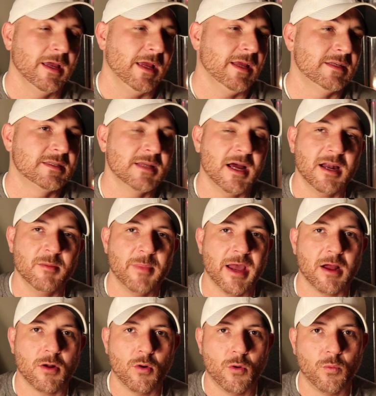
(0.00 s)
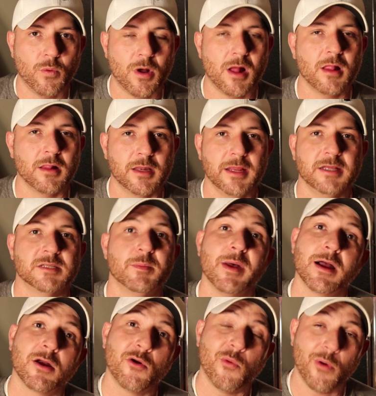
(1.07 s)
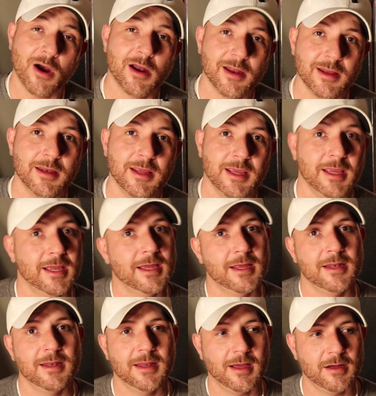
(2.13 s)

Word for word: It's not about quality, it's about quantity, and